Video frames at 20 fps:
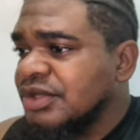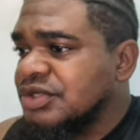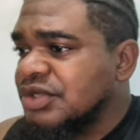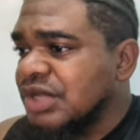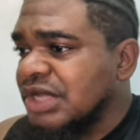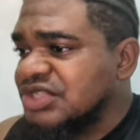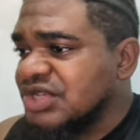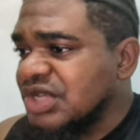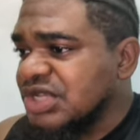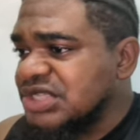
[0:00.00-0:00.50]

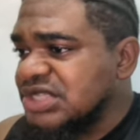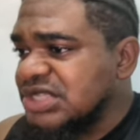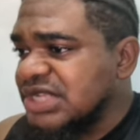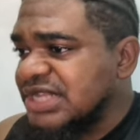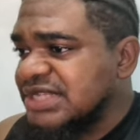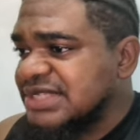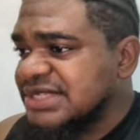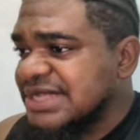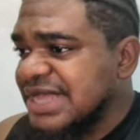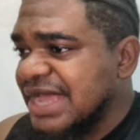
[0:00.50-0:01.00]
So as you can see,
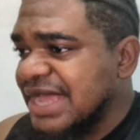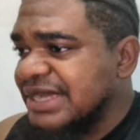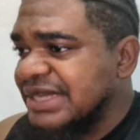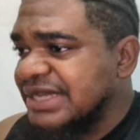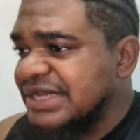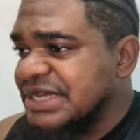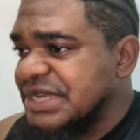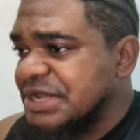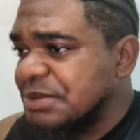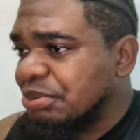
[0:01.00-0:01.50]
there's sand
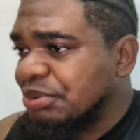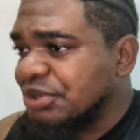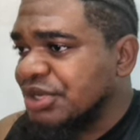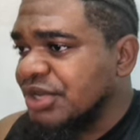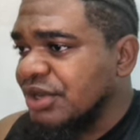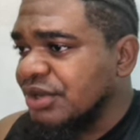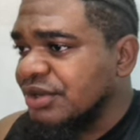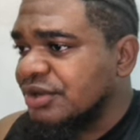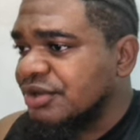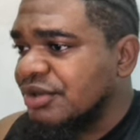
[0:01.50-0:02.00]
and
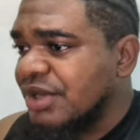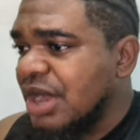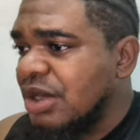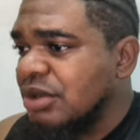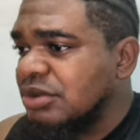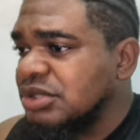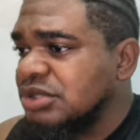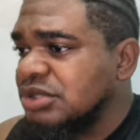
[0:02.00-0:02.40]
debris on the ground.